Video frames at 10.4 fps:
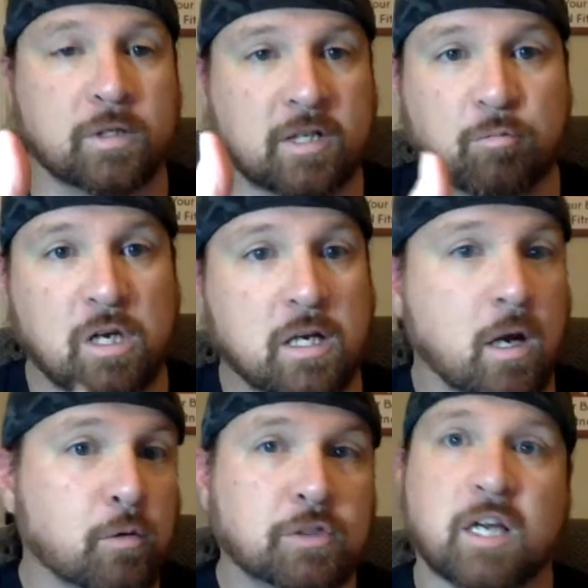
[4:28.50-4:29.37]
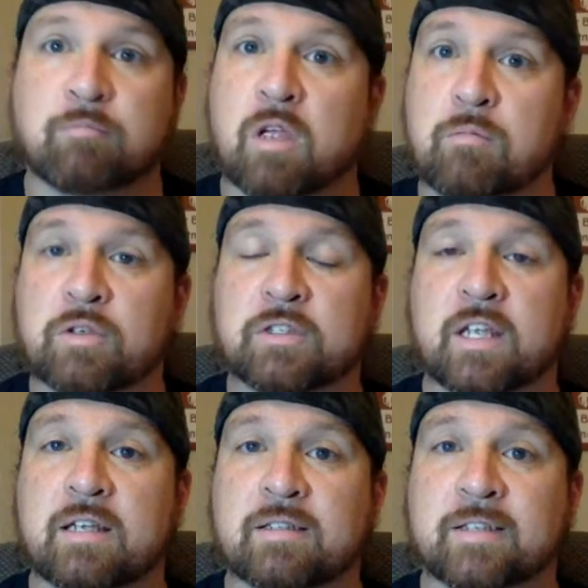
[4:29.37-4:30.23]
Instead of being outside, maybe
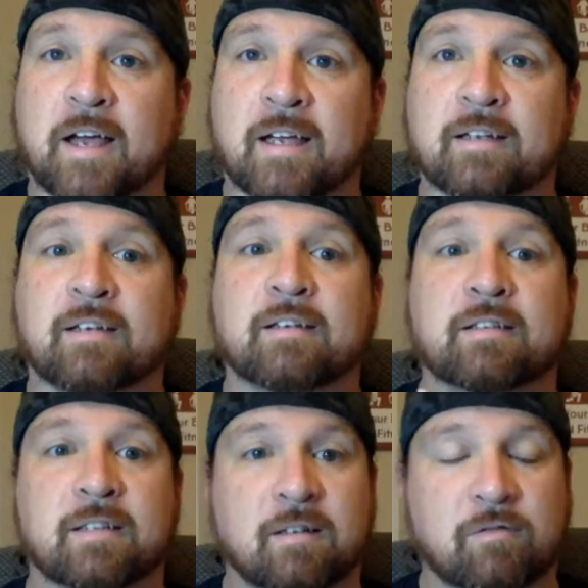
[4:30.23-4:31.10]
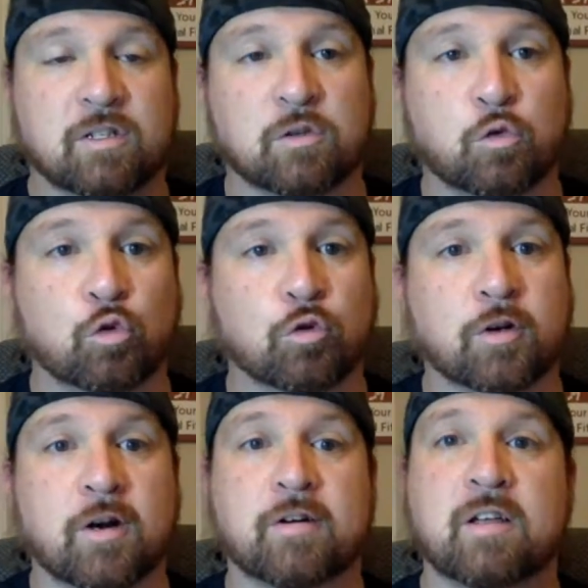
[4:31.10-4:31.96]
stay inside. If it's a
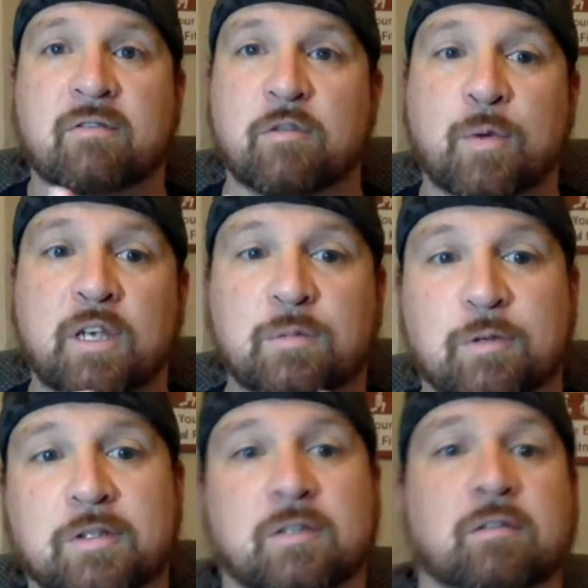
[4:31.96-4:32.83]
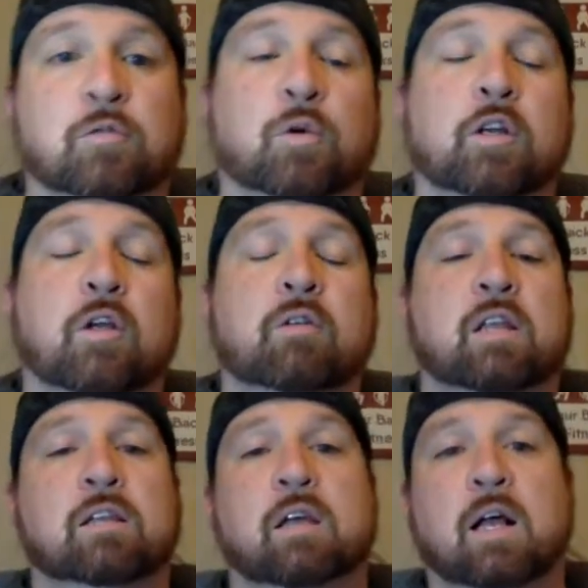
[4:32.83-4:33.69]
cooler area, if the basement to work
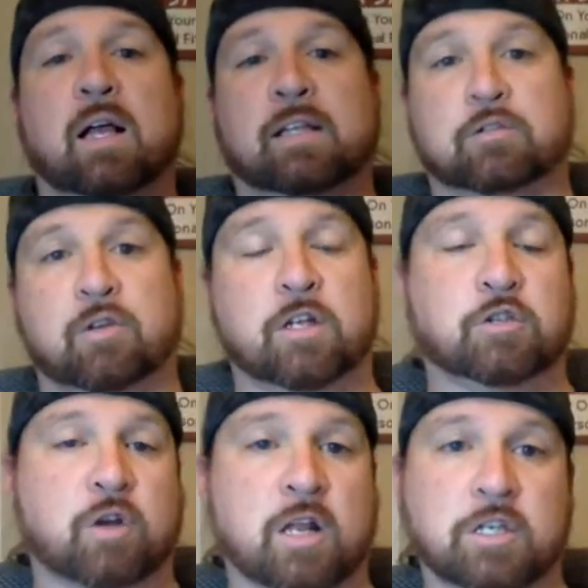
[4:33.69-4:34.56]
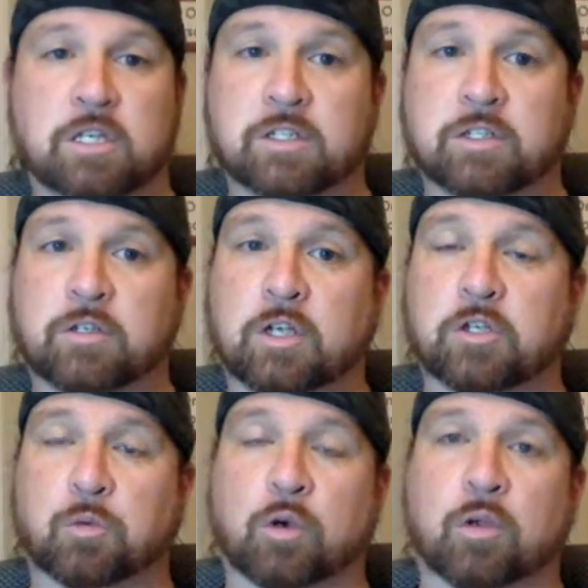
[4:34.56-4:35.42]
out in, it's a great strategy to still
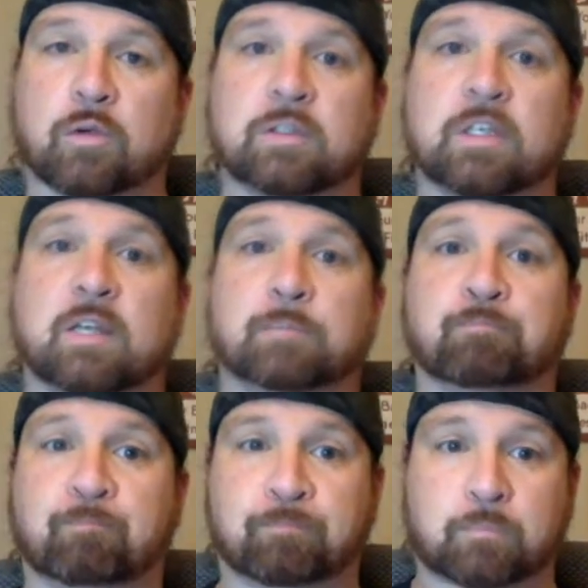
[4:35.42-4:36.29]
get your workouts in.